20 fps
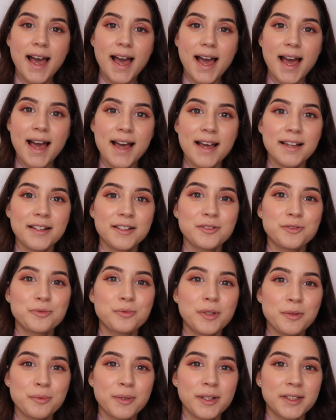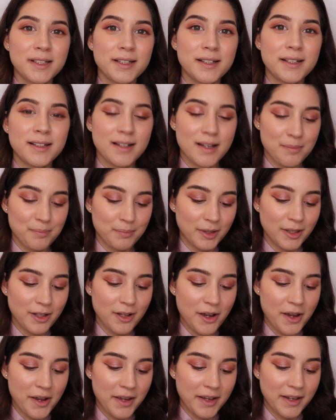and we want to
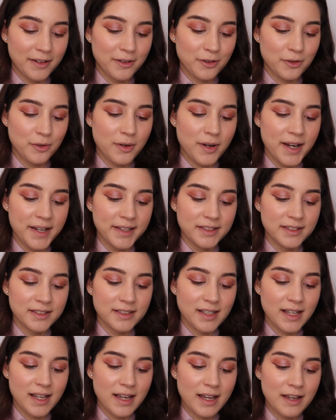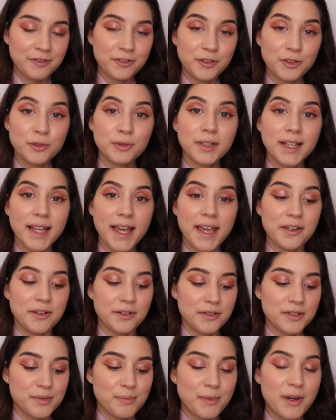apply quite a few
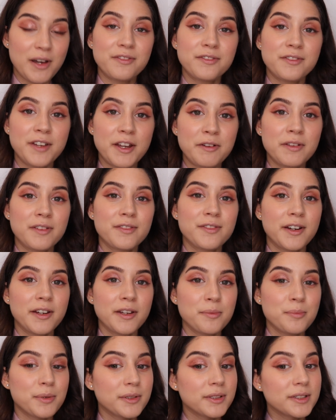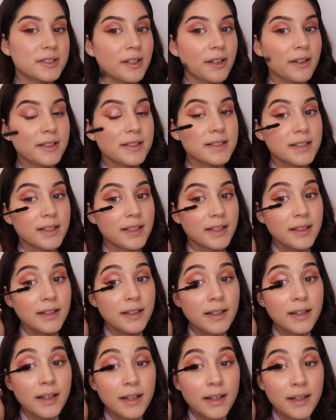layers, but very, very precisely.
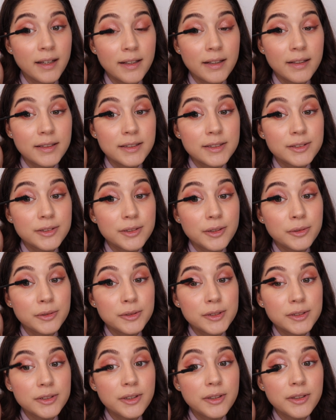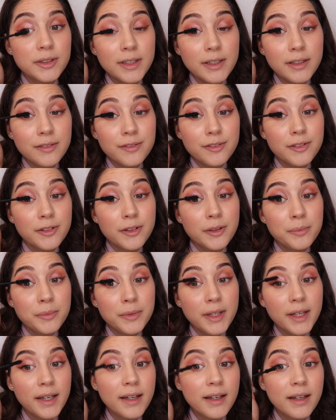So starting from
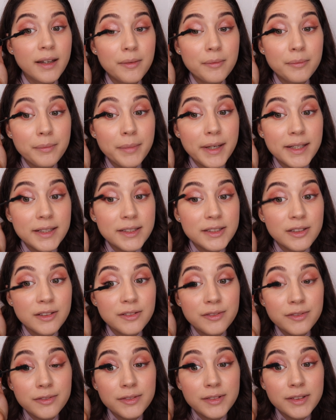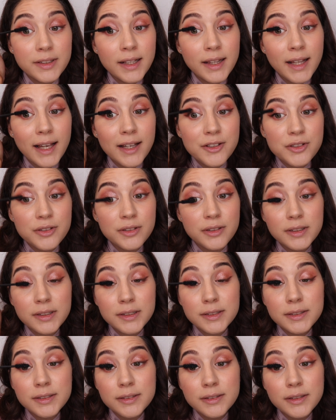the base of the
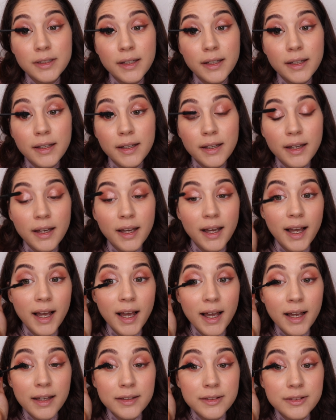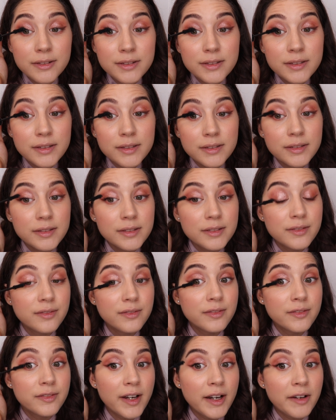lashes and
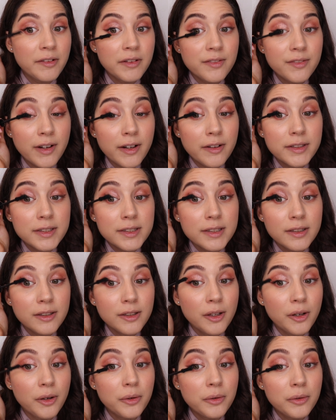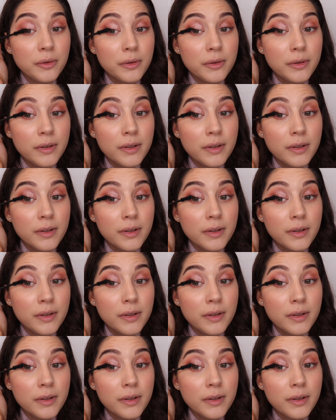very, very slow,